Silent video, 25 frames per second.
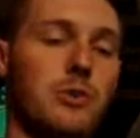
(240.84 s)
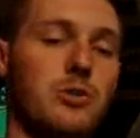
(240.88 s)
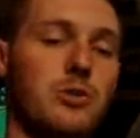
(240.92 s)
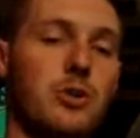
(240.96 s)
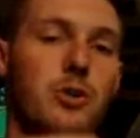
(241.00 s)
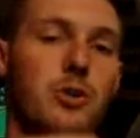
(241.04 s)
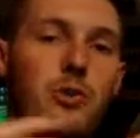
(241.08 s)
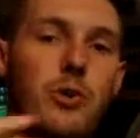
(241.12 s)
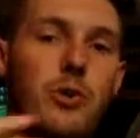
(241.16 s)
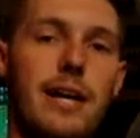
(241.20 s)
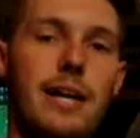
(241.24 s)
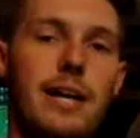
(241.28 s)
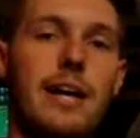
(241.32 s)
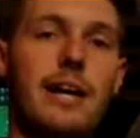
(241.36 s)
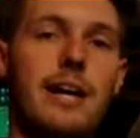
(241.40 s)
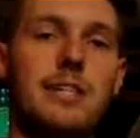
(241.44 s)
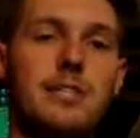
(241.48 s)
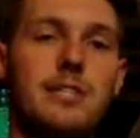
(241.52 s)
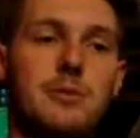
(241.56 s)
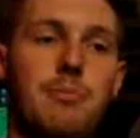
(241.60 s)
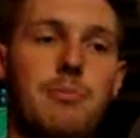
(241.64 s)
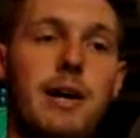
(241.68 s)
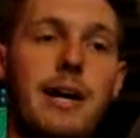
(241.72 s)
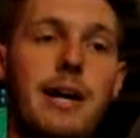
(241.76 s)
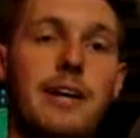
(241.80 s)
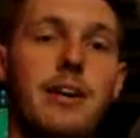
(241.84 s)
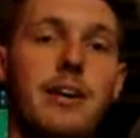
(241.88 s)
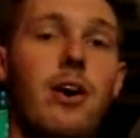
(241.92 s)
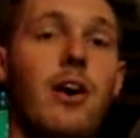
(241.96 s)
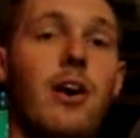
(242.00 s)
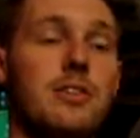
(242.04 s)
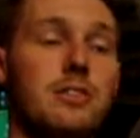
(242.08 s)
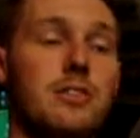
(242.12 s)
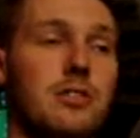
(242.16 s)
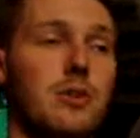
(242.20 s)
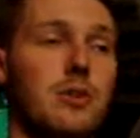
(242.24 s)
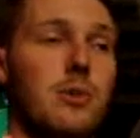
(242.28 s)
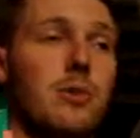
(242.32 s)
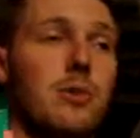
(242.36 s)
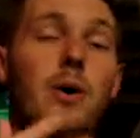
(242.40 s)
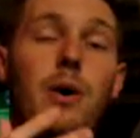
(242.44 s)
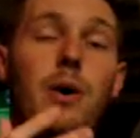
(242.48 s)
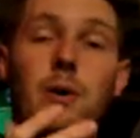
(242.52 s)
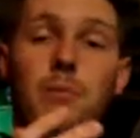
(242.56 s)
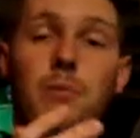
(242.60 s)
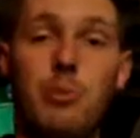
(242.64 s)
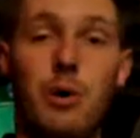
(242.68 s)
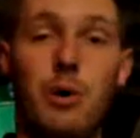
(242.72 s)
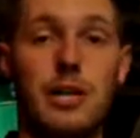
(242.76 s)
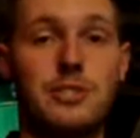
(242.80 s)
those are great areas to buy, and also
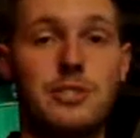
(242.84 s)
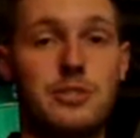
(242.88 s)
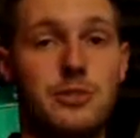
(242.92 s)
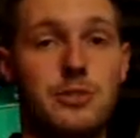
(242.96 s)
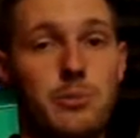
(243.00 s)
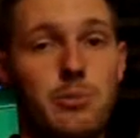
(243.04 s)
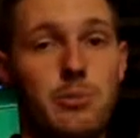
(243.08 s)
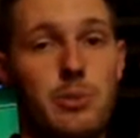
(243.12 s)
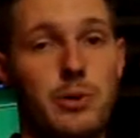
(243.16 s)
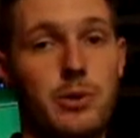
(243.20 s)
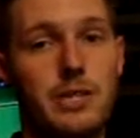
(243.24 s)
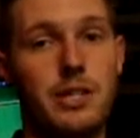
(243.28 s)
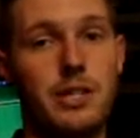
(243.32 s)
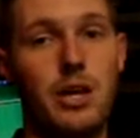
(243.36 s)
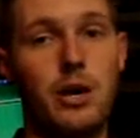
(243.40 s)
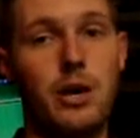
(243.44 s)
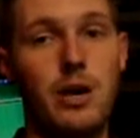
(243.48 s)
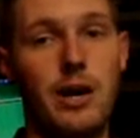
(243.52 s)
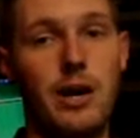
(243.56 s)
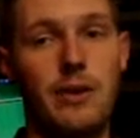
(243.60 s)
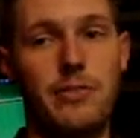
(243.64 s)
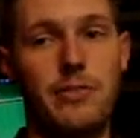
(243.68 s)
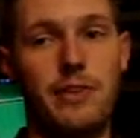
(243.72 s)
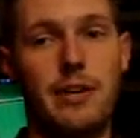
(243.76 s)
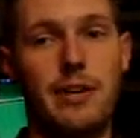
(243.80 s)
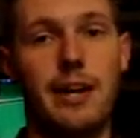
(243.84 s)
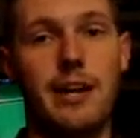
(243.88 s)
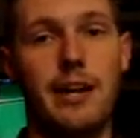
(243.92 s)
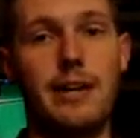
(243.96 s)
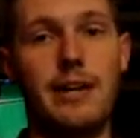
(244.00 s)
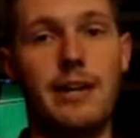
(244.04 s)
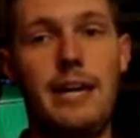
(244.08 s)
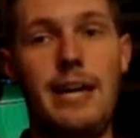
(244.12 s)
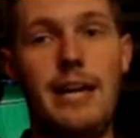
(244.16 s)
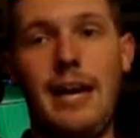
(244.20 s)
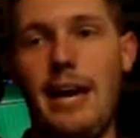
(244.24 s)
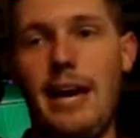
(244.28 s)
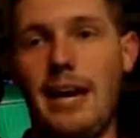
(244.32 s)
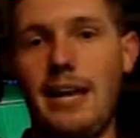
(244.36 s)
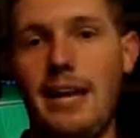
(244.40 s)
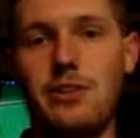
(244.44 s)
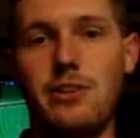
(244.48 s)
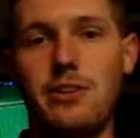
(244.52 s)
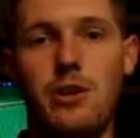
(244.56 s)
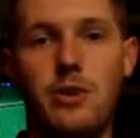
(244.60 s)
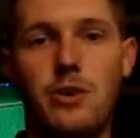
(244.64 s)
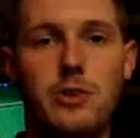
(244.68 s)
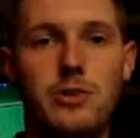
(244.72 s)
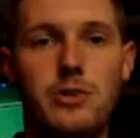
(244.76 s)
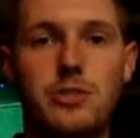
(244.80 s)
prices are pretty low out there,
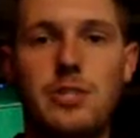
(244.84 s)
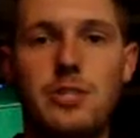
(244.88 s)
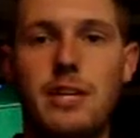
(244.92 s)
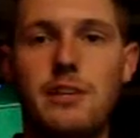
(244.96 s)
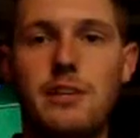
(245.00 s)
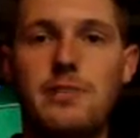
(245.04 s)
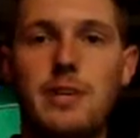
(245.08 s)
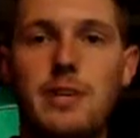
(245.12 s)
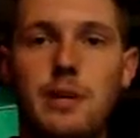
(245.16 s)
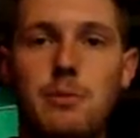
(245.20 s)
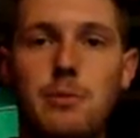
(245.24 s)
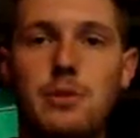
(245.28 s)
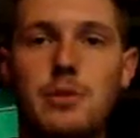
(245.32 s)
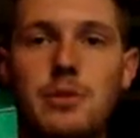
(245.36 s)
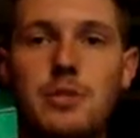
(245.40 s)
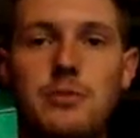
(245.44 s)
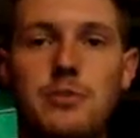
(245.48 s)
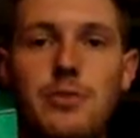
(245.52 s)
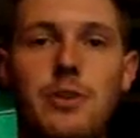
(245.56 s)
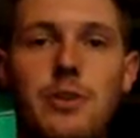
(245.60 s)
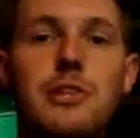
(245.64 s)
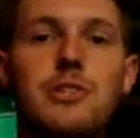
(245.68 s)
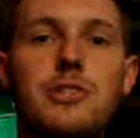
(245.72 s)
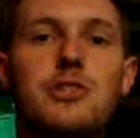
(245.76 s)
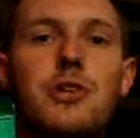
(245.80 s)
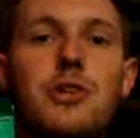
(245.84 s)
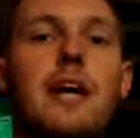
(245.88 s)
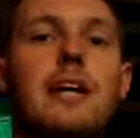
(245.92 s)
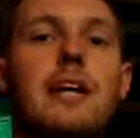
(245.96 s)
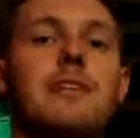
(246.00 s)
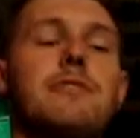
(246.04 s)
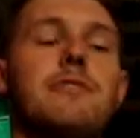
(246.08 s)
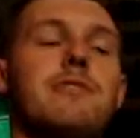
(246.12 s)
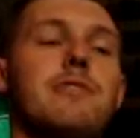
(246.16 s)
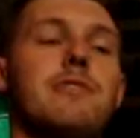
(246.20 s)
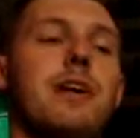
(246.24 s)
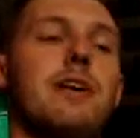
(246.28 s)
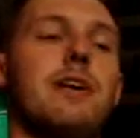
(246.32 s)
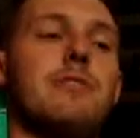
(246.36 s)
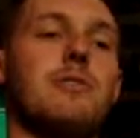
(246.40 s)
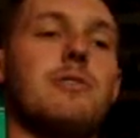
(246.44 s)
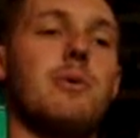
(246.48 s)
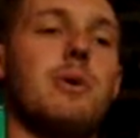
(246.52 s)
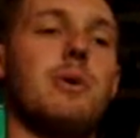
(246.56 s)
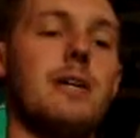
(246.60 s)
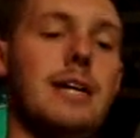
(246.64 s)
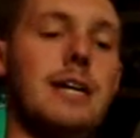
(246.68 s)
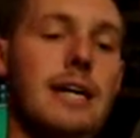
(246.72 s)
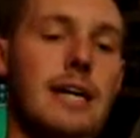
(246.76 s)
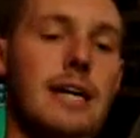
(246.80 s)
and they're safe neighborhoods. It's very attractive for
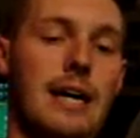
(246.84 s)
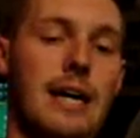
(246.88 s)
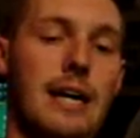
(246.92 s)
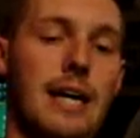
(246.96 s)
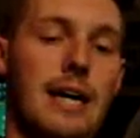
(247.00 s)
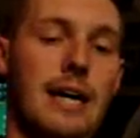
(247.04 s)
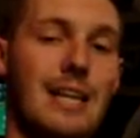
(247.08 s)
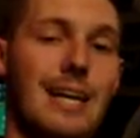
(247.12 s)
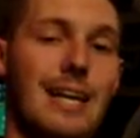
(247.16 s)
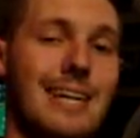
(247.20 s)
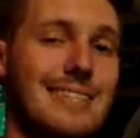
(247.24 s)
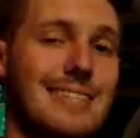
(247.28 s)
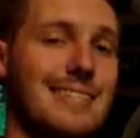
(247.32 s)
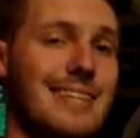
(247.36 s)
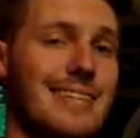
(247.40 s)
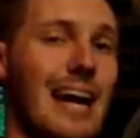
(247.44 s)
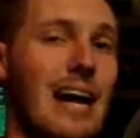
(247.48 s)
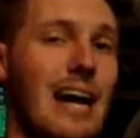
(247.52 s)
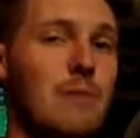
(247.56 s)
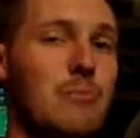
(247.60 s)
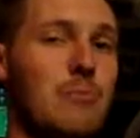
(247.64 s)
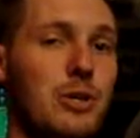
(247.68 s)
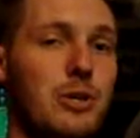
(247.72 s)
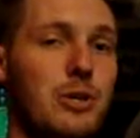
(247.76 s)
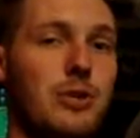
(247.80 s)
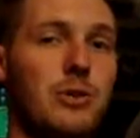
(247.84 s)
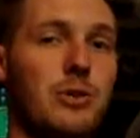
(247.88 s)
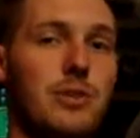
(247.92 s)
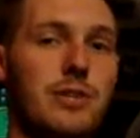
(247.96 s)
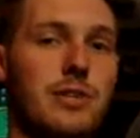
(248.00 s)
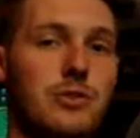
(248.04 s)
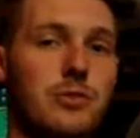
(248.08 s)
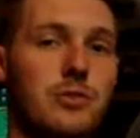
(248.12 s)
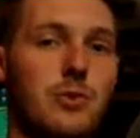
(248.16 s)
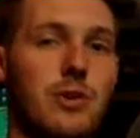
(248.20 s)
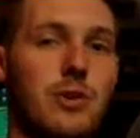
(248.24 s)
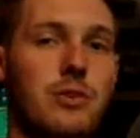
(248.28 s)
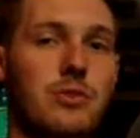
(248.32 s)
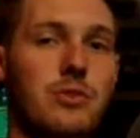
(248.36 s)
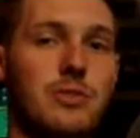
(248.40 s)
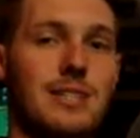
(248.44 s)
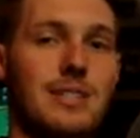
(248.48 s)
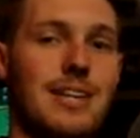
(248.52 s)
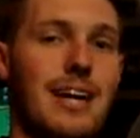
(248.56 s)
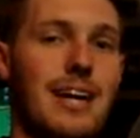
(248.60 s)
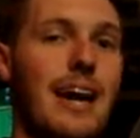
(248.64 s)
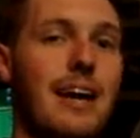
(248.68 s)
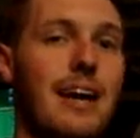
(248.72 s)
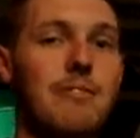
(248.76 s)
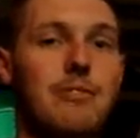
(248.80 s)
everyone. Like I said, I've been doing these rentals
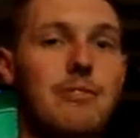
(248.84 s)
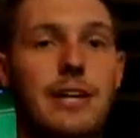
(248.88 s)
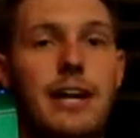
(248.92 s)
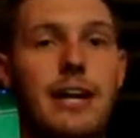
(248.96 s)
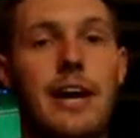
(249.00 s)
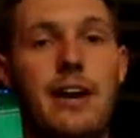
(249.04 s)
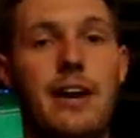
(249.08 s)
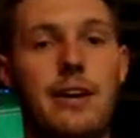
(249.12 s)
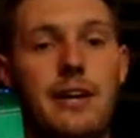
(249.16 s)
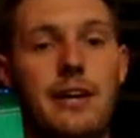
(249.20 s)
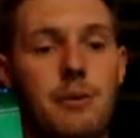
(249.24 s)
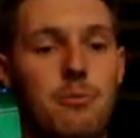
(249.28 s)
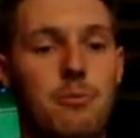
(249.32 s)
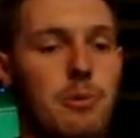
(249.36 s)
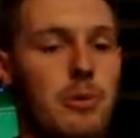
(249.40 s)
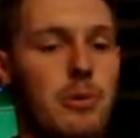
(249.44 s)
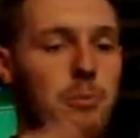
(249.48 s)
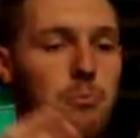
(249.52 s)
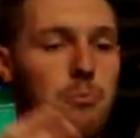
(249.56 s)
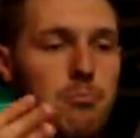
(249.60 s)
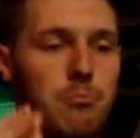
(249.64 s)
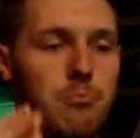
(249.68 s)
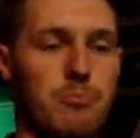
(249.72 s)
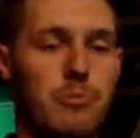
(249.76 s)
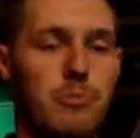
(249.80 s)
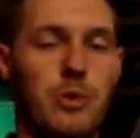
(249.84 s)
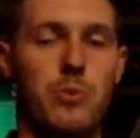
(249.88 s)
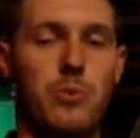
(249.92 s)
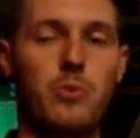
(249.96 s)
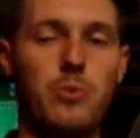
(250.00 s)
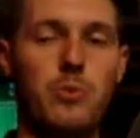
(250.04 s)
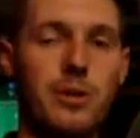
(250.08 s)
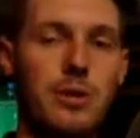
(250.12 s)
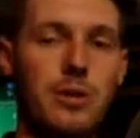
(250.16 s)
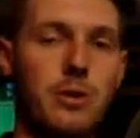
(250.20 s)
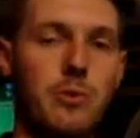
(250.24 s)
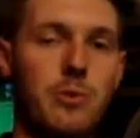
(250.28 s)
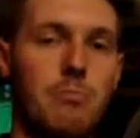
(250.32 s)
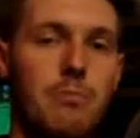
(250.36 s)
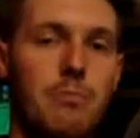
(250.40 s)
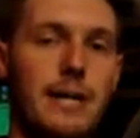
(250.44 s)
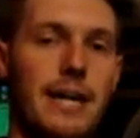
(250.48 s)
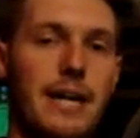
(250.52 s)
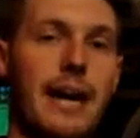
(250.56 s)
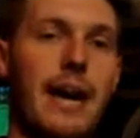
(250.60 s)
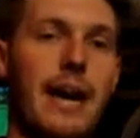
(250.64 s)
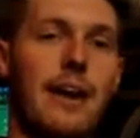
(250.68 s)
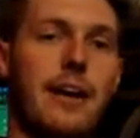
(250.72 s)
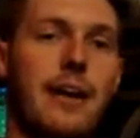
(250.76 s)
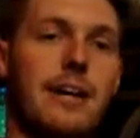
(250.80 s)
in every area, but the real
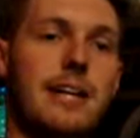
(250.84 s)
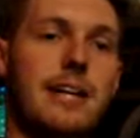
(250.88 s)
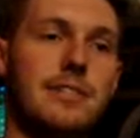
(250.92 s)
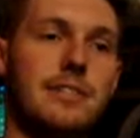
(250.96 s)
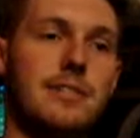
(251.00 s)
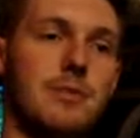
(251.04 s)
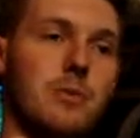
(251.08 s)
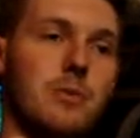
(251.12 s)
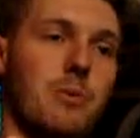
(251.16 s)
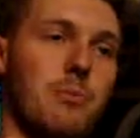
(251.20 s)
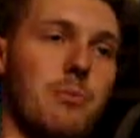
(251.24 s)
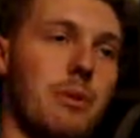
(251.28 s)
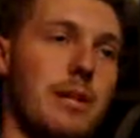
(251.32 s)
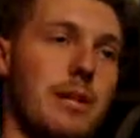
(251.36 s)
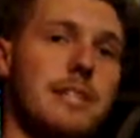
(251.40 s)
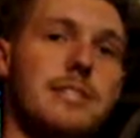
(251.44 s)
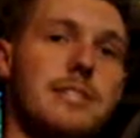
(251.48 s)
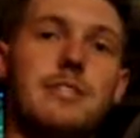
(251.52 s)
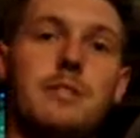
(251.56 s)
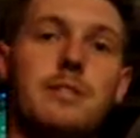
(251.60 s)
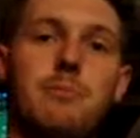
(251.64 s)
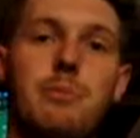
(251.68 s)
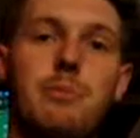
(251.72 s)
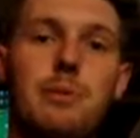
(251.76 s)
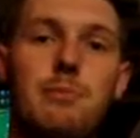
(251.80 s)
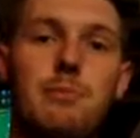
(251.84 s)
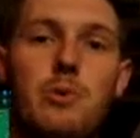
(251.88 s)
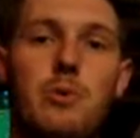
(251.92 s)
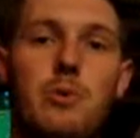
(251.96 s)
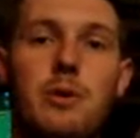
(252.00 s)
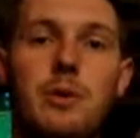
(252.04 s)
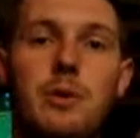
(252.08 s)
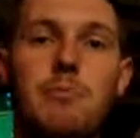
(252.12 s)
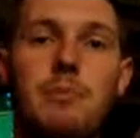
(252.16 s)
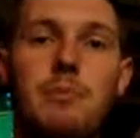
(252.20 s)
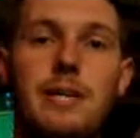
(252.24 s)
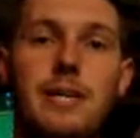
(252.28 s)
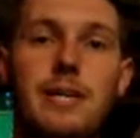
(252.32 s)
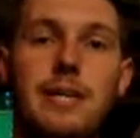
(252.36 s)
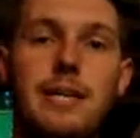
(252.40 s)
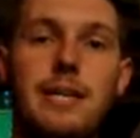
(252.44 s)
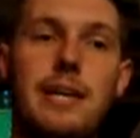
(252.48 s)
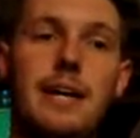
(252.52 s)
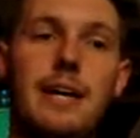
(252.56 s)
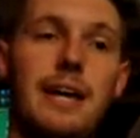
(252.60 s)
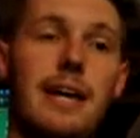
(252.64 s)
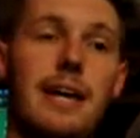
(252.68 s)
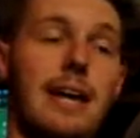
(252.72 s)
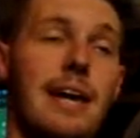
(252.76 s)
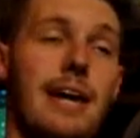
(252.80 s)
big areas, the places that people want to
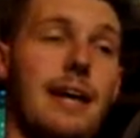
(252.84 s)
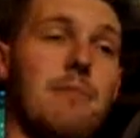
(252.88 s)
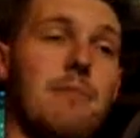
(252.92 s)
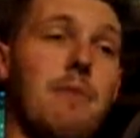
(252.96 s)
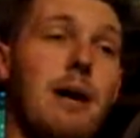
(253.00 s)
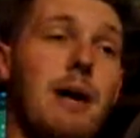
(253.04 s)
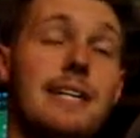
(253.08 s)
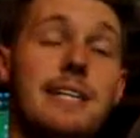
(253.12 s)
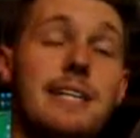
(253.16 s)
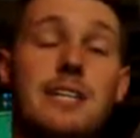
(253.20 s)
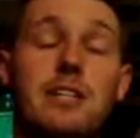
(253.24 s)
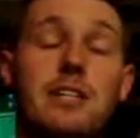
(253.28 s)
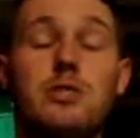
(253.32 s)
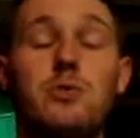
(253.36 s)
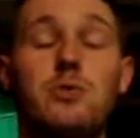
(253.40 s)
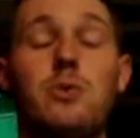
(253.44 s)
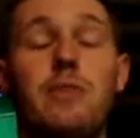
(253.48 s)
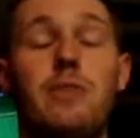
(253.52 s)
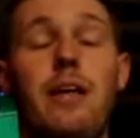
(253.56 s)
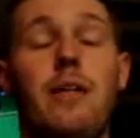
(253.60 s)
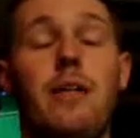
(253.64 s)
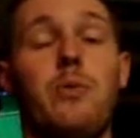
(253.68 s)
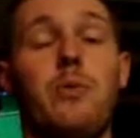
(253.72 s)
be, and my dealing